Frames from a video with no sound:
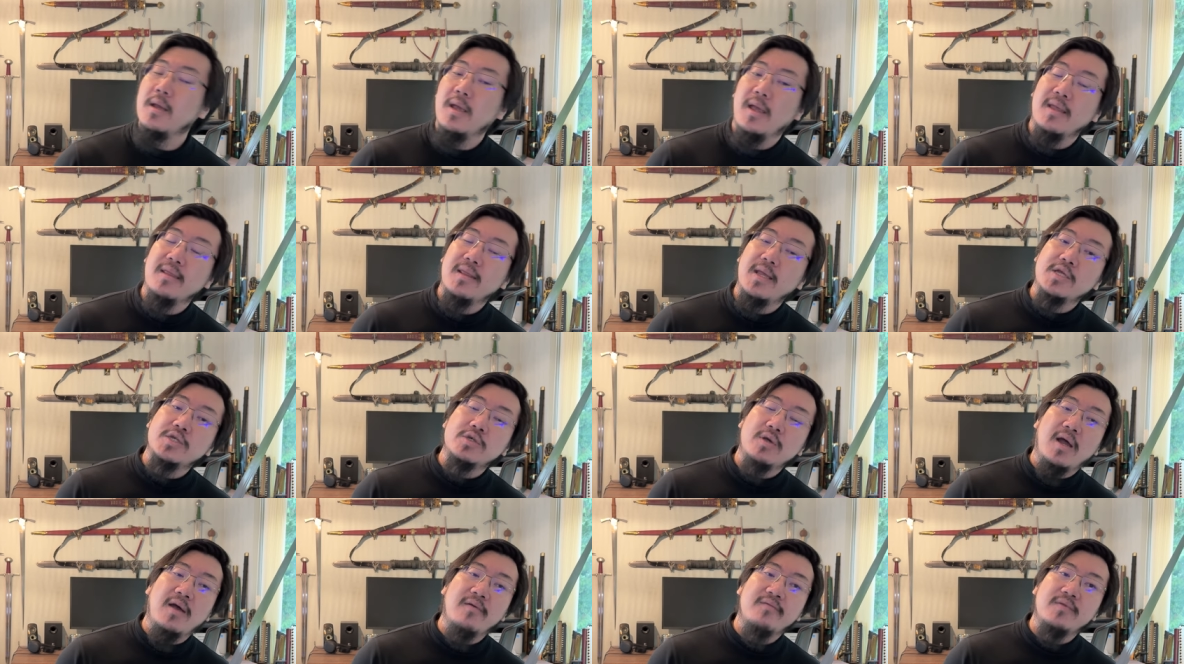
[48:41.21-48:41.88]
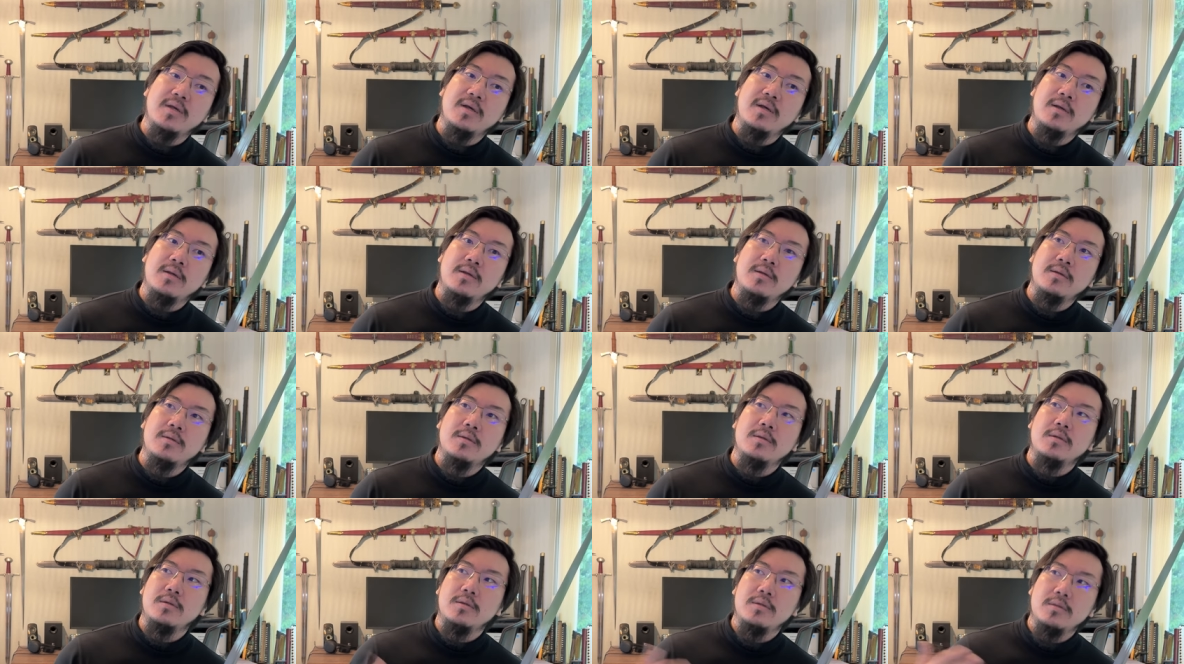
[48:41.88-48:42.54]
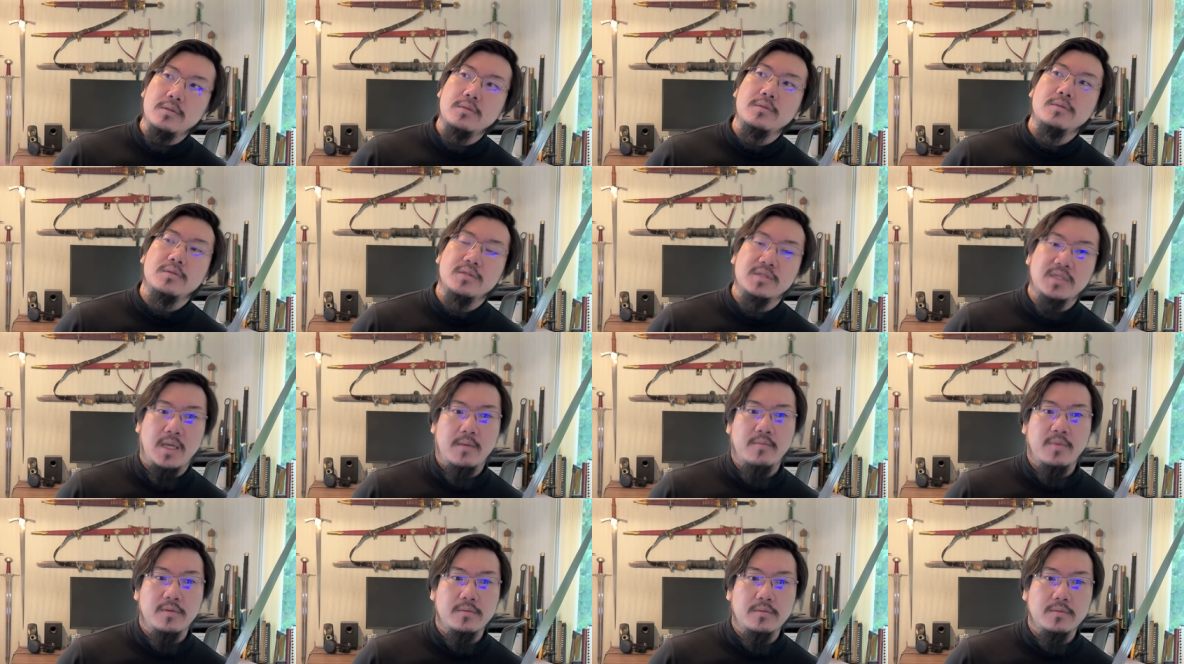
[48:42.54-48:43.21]
And they should have the
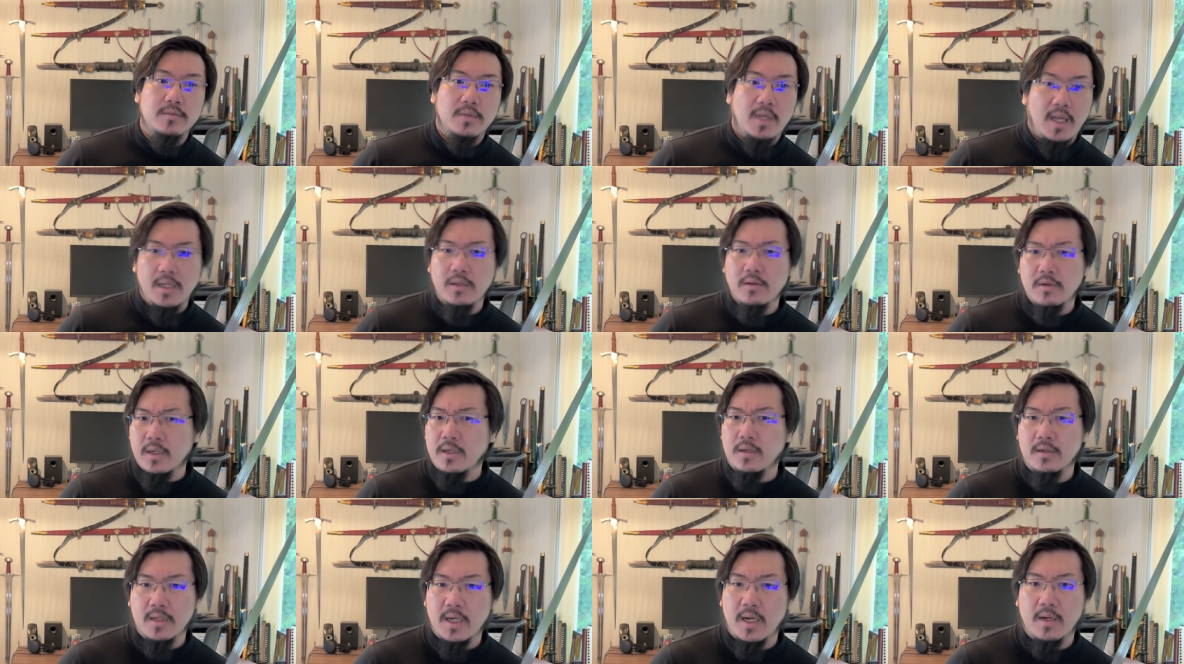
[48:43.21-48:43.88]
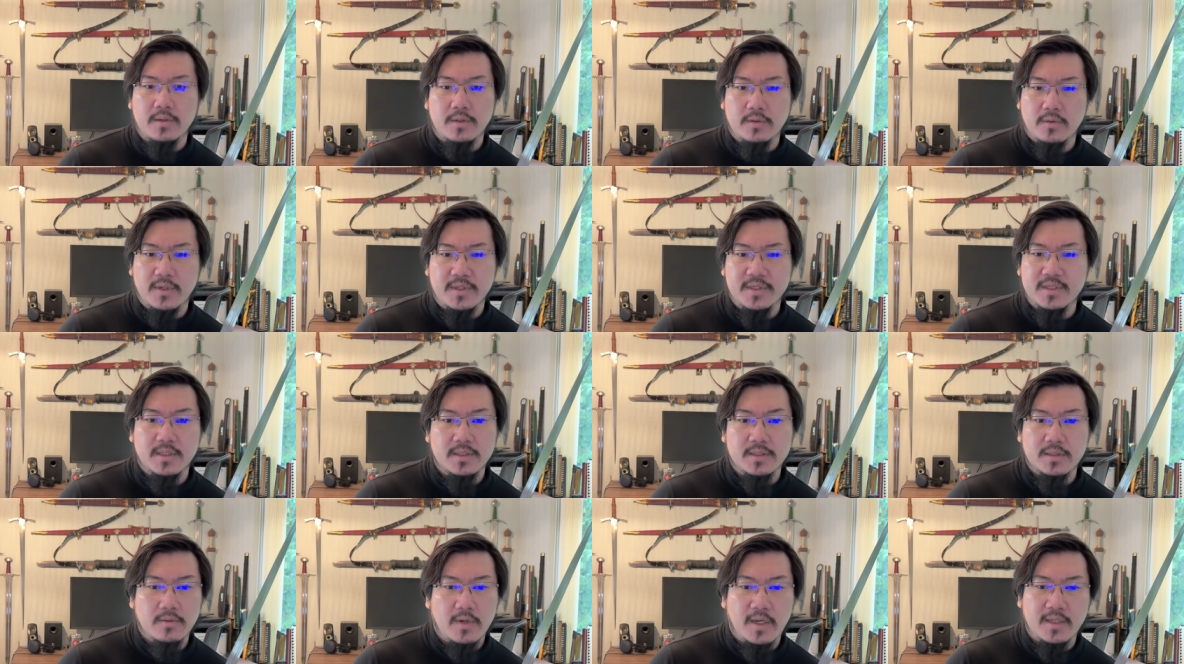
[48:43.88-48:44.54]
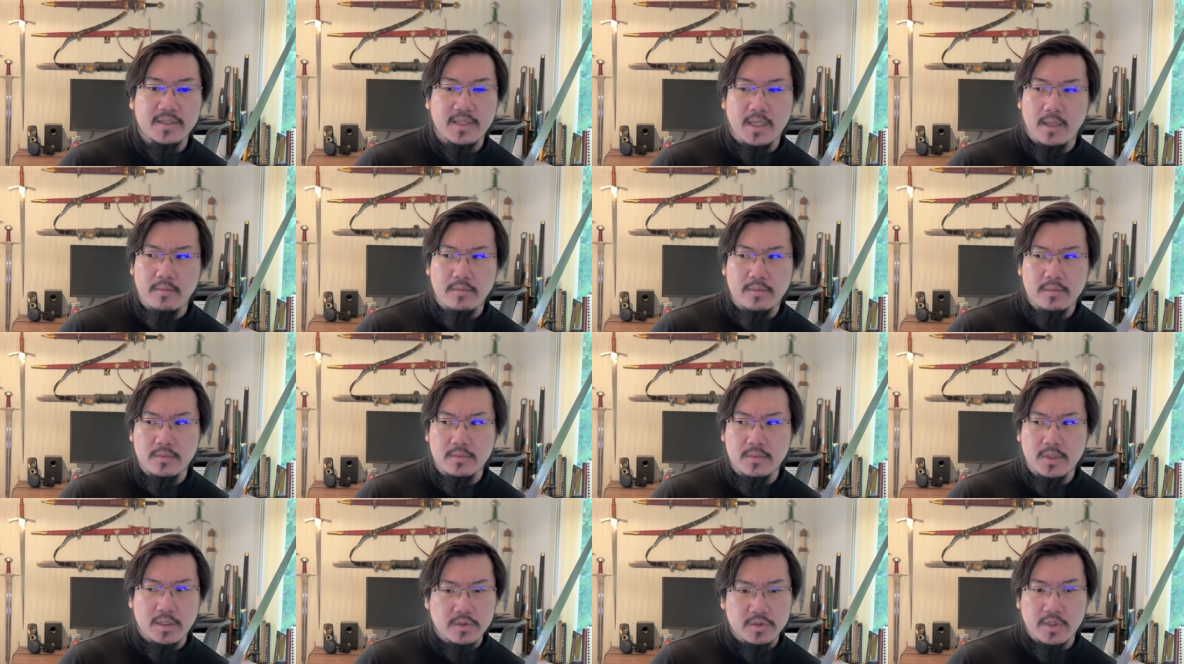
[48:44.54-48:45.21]
same handling characteristics, right?
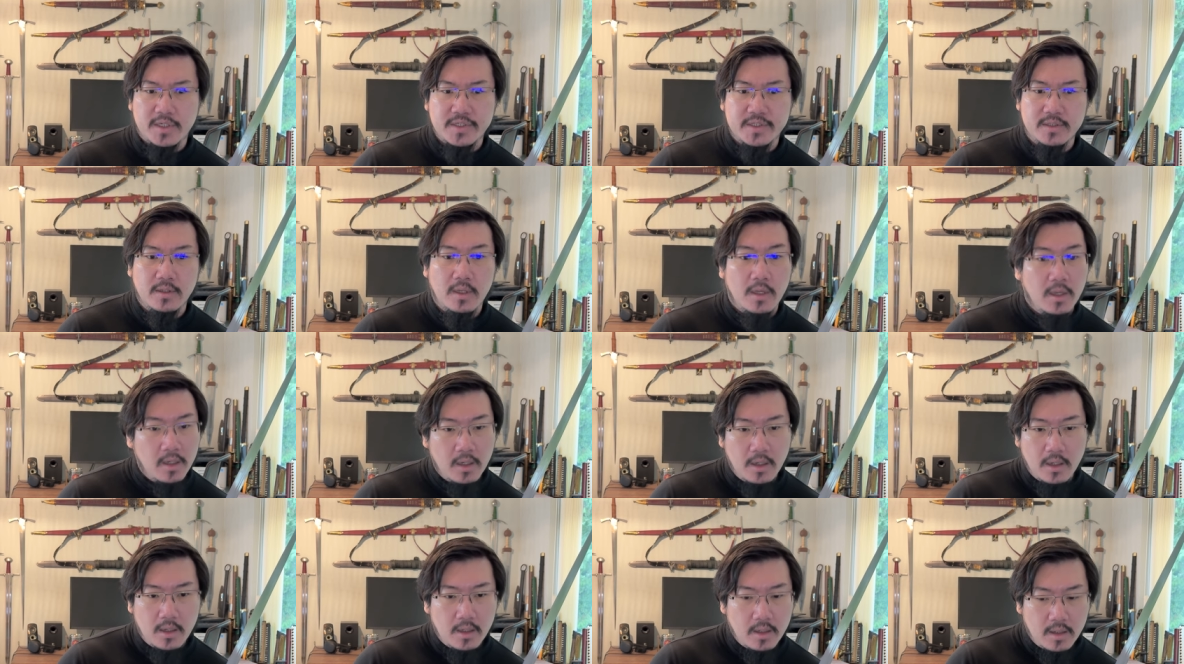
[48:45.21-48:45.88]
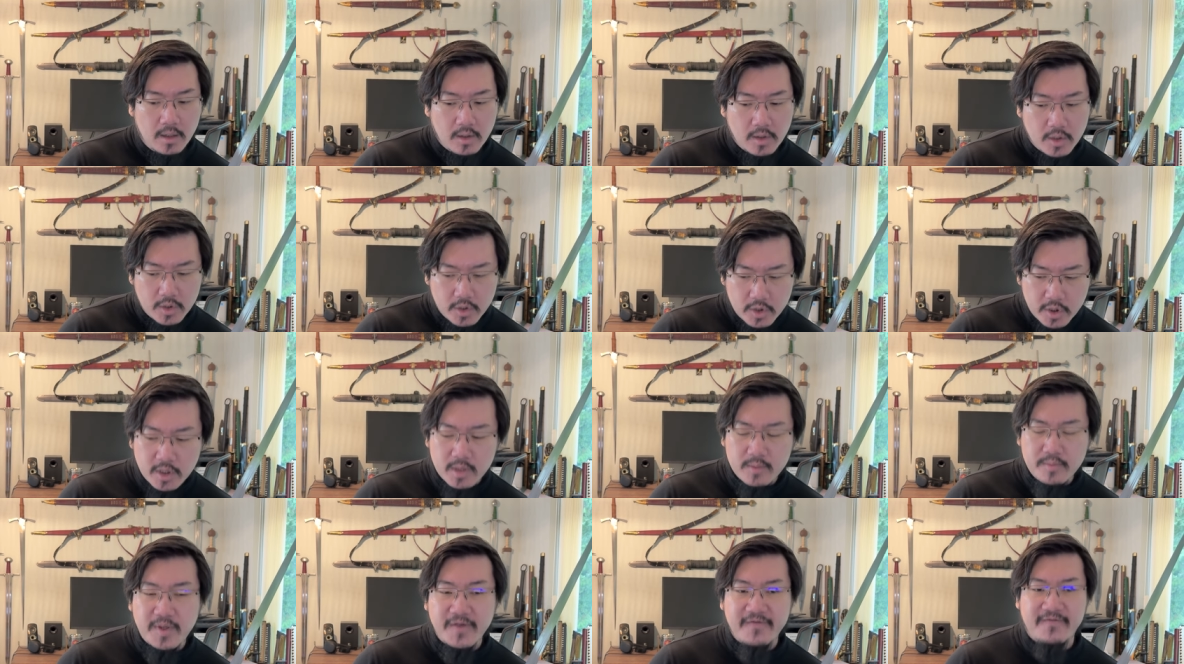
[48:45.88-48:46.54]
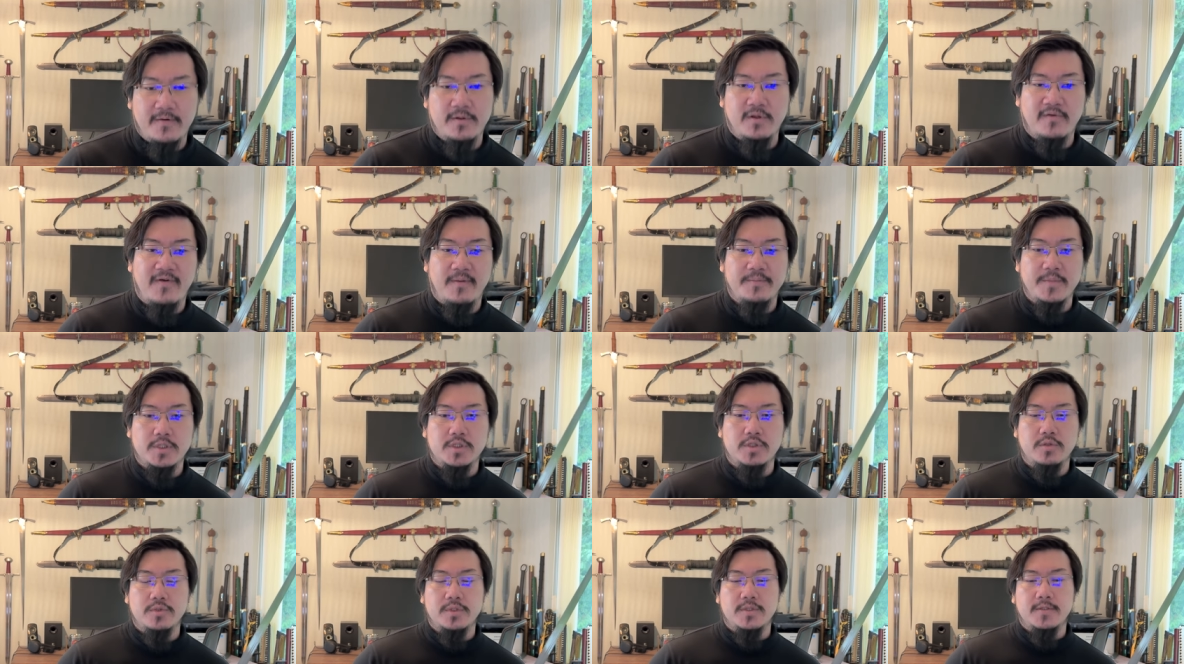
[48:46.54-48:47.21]
Same construction. Couldn't be further from the
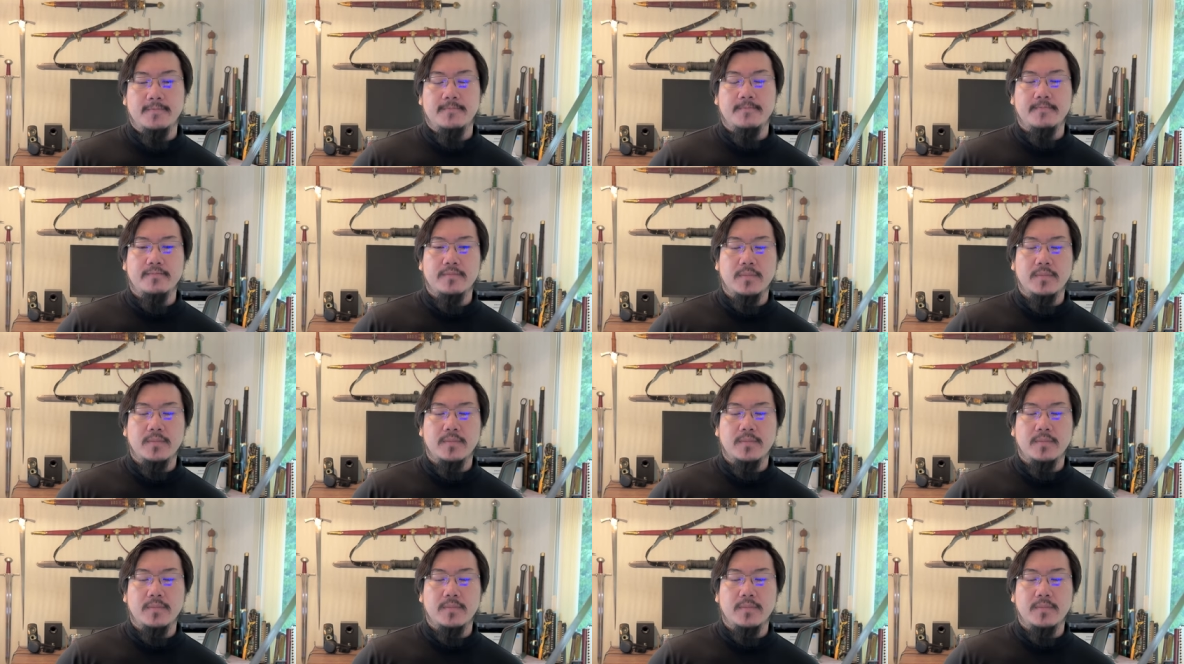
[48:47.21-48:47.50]
truth.